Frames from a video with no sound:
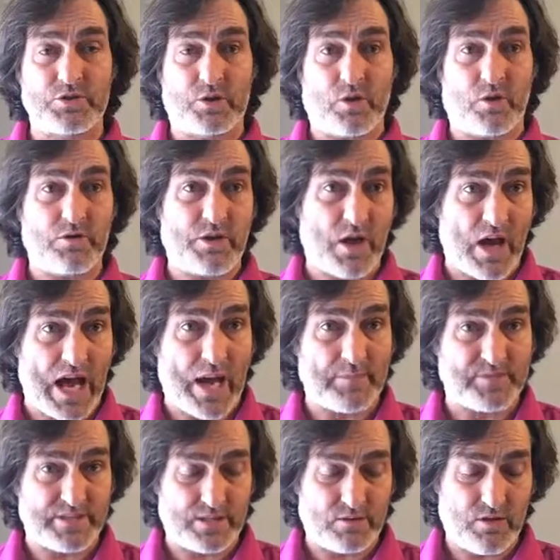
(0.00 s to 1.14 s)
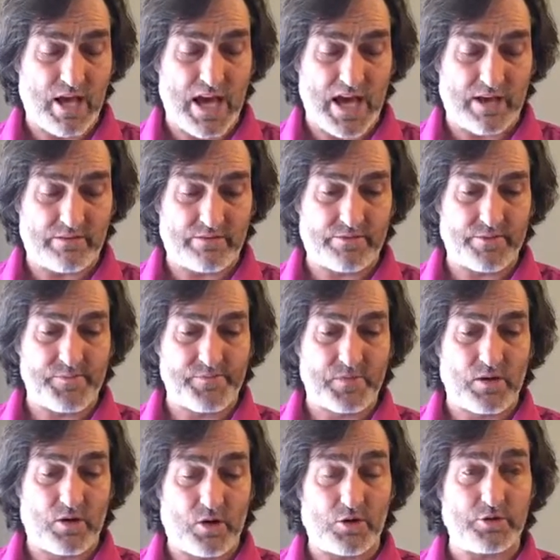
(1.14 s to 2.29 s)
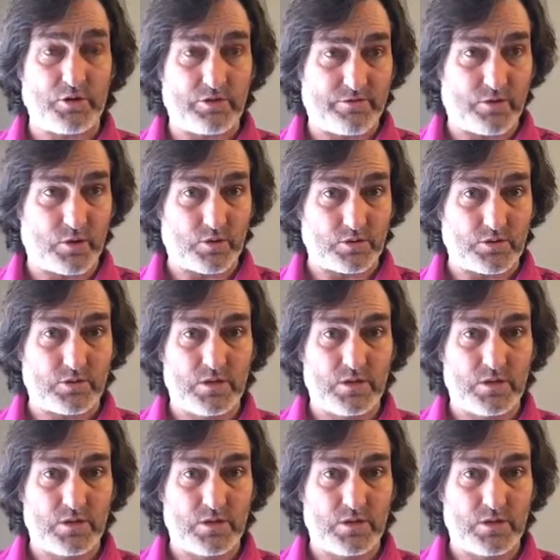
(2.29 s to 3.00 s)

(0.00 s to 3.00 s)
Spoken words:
all your apps that you have on your phone.